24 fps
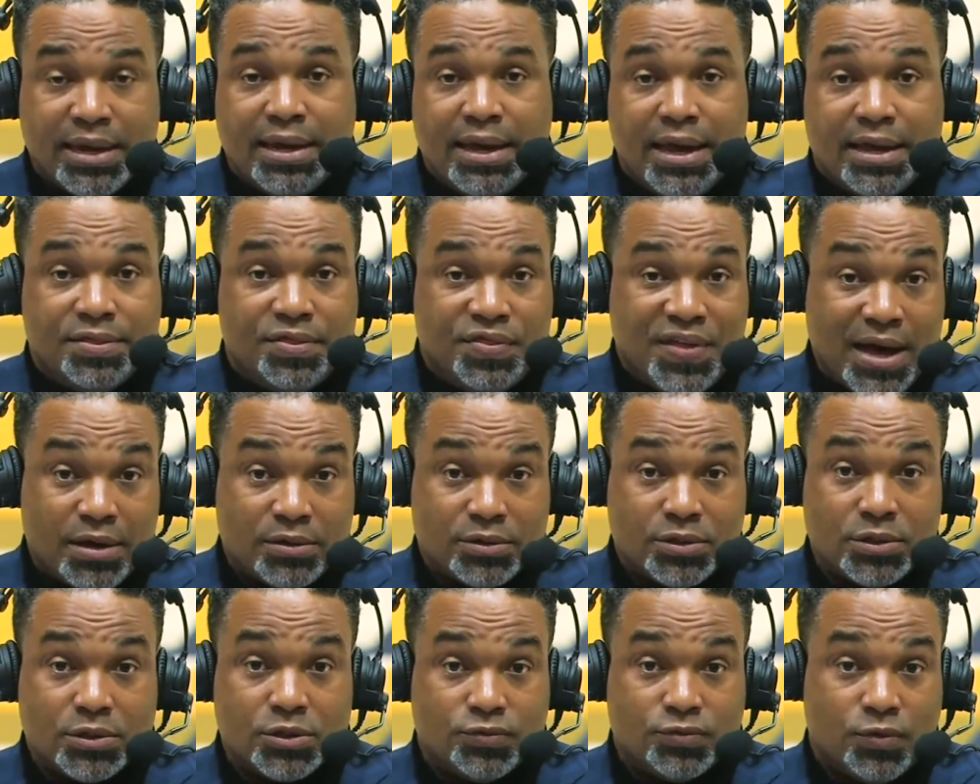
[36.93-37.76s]
and
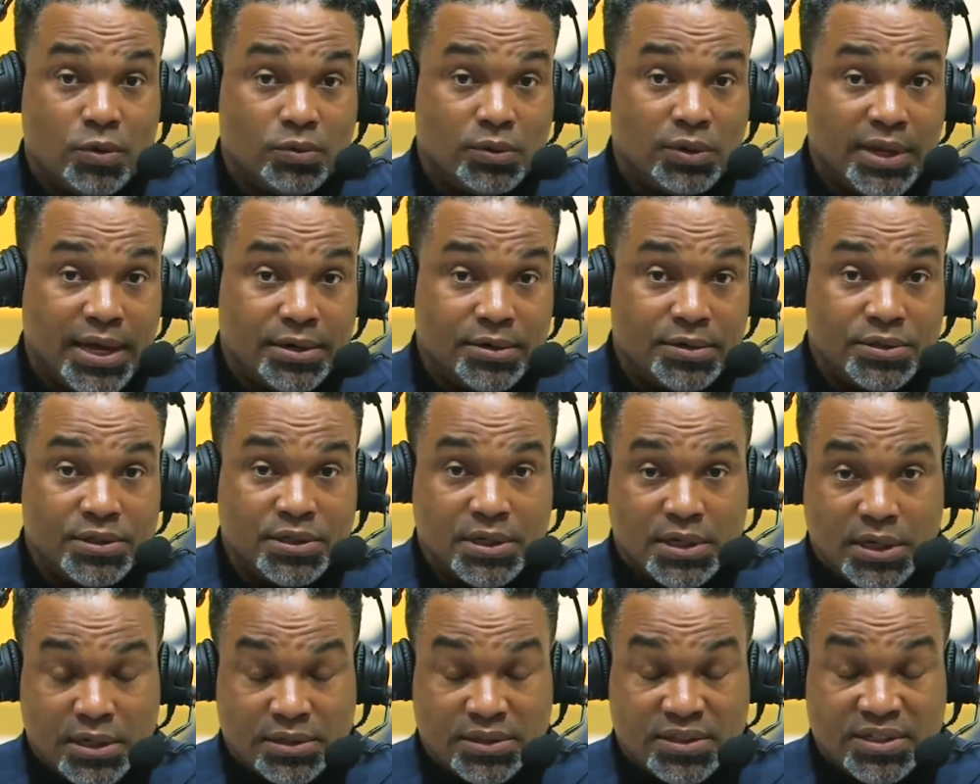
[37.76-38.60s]
thousands wrote letters
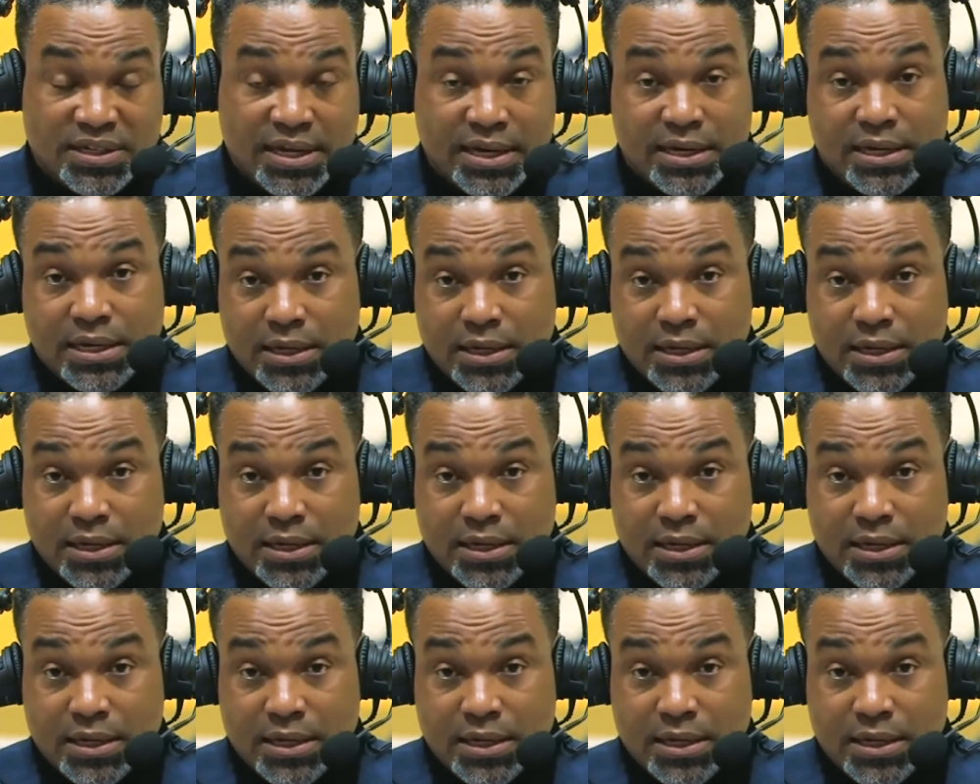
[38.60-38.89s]
and, and, sent